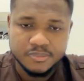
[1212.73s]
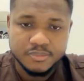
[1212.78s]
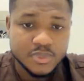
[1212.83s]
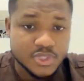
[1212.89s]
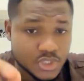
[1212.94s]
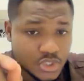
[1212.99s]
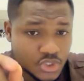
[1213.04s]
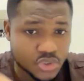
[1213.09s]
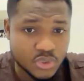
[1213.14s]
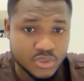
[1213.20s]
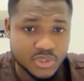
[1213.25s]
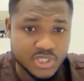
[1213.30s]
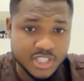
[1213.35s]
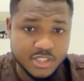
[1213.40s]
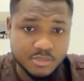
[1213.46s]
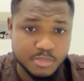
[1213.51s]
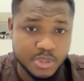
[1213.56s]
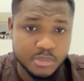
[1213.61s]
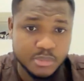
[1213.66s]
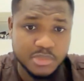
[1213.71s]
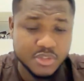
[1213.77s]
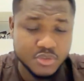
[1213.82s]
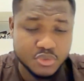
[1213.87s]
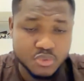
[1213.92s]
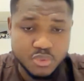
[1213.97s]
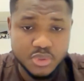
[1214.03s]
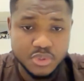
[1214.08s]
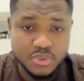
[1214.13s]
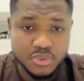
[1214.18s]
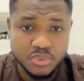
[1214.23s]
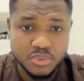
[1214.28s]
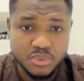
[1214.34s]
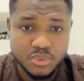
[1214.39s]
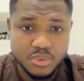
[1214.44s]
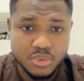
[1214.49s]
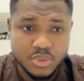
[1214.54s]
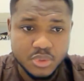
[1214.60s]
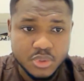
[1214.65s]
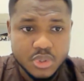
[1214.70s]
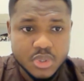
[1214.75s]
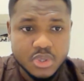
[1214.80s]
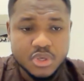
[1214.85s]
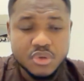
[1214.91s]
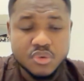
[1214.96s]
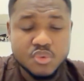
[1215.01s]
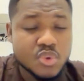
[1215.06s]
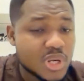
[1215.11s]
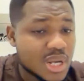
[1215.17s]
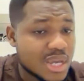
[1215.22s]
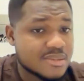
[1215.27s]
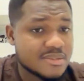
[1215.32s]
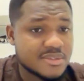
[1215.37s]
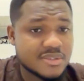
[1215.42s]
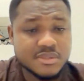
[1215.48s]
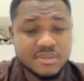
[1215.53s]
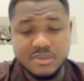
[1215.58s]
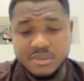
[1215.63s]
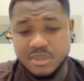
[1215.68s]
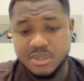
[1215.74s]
The shortest payment window. Quidax